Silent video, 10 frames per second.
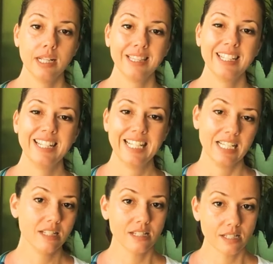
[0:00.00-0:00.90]
the
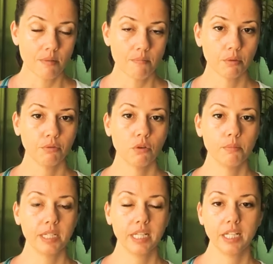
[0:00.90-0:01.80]
knees before
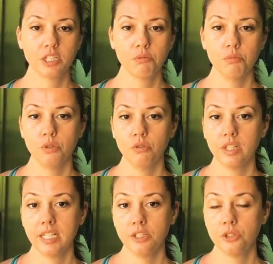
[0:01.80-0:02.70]
beginning to move
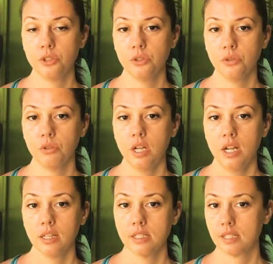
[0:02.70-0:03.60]
into
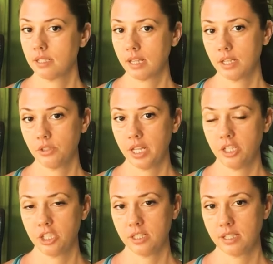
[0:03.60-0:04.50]
the sun
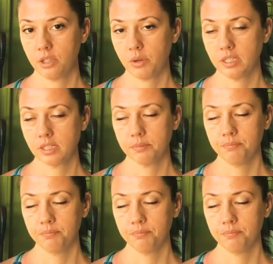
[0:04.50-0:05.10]
salutation sequence.